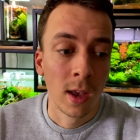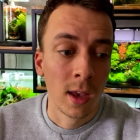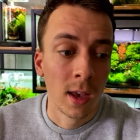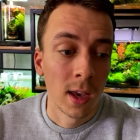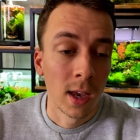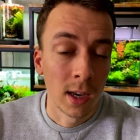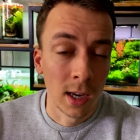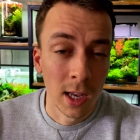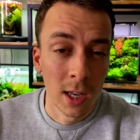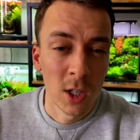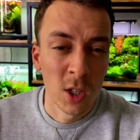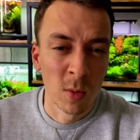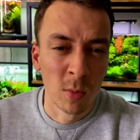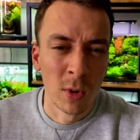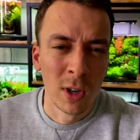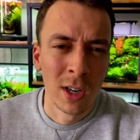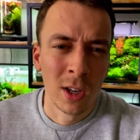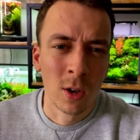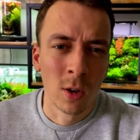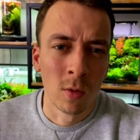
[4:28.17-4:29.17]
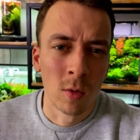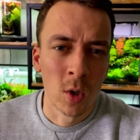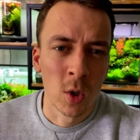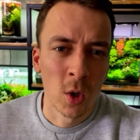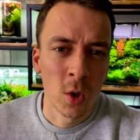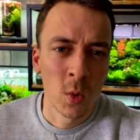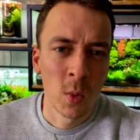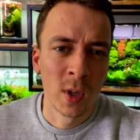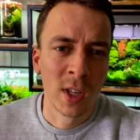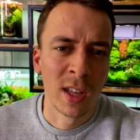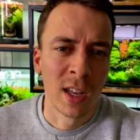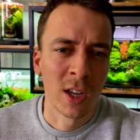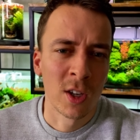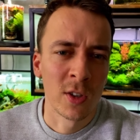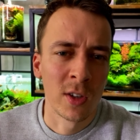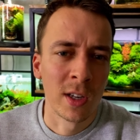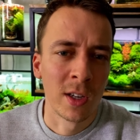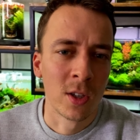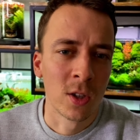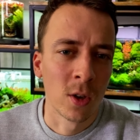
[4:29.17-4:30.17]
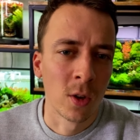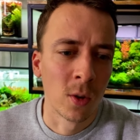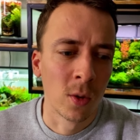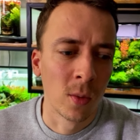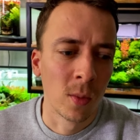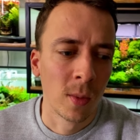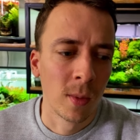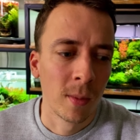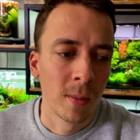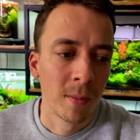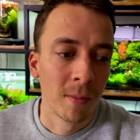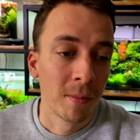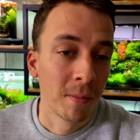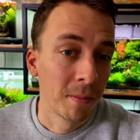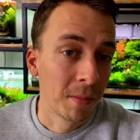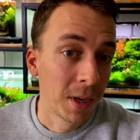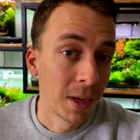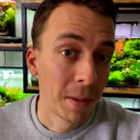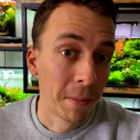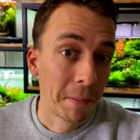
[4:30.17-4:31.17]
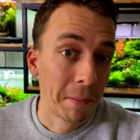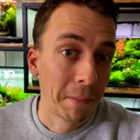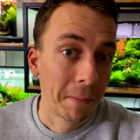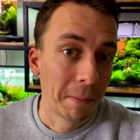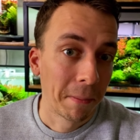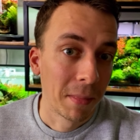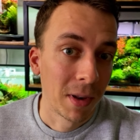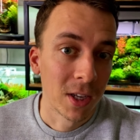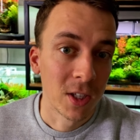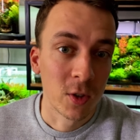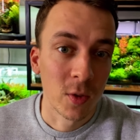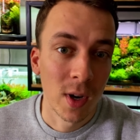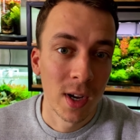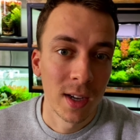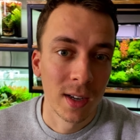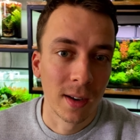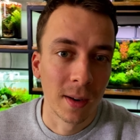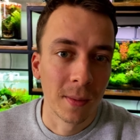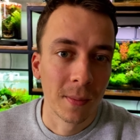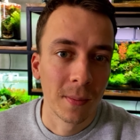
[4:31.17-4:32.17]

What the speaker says: And he had some really good results with it actually. So yeah, let's try it.